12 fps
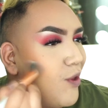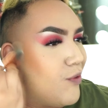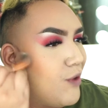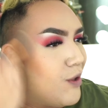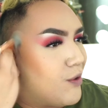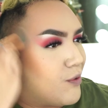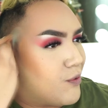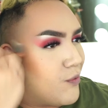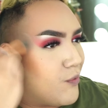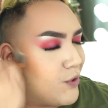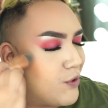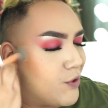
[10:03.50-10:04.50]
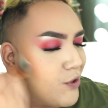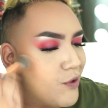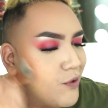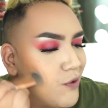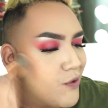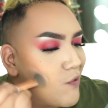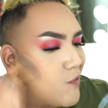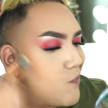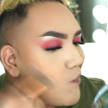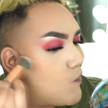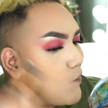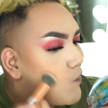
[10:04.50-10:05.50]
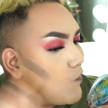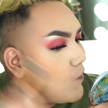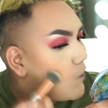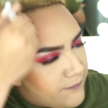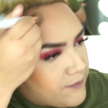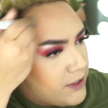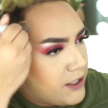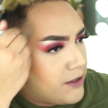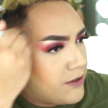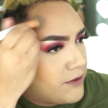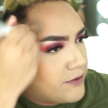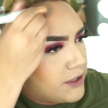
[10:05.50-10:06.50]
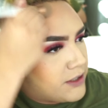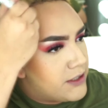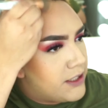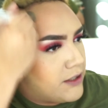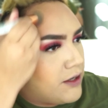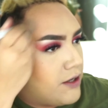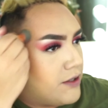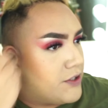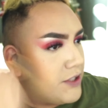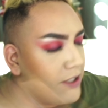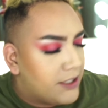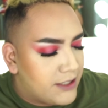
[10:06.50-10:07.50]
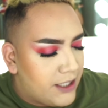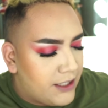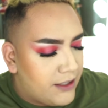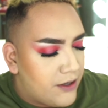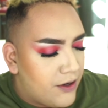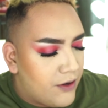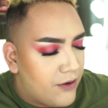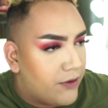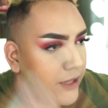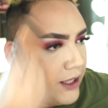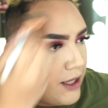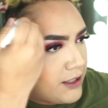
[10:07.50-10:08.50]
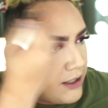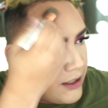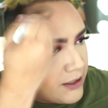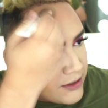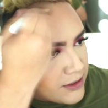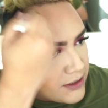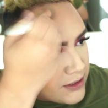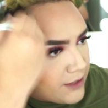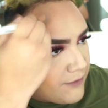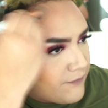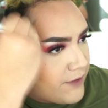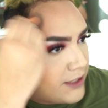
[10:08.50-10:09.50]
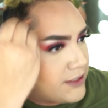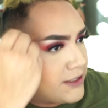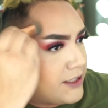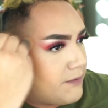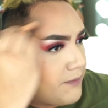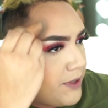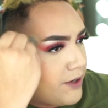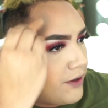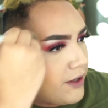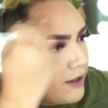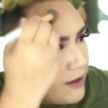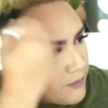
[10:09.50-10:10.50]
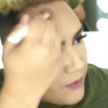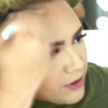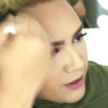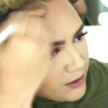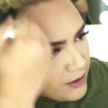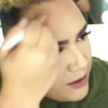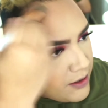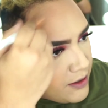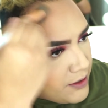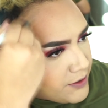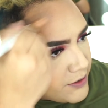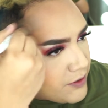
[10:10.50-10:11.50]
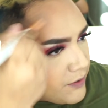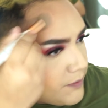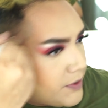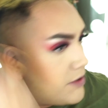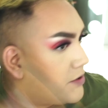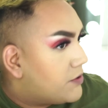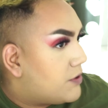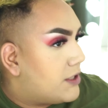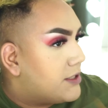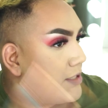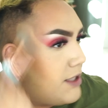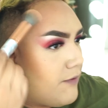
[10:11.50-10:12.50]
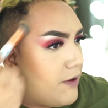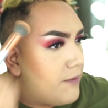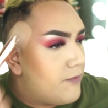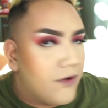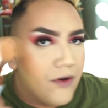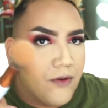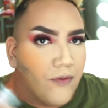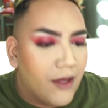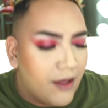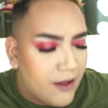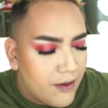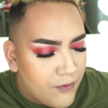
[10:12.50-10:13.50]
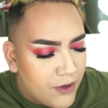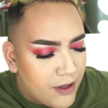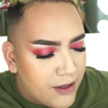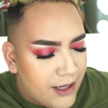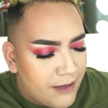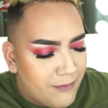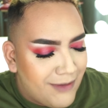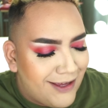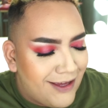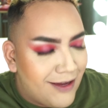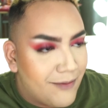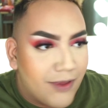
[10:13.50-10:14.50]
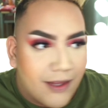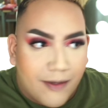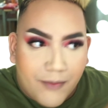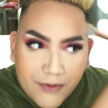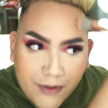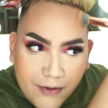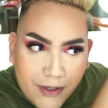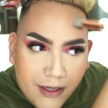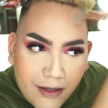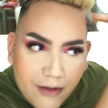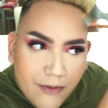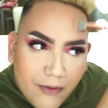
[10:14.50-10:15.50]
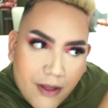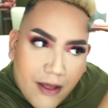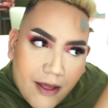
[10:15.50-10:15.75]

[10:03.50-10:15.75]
on the outer corner videos on technology because I know like I need to just invest in better camera. So I'm gonna try to save up for a new camera and my camera that I'm using right now.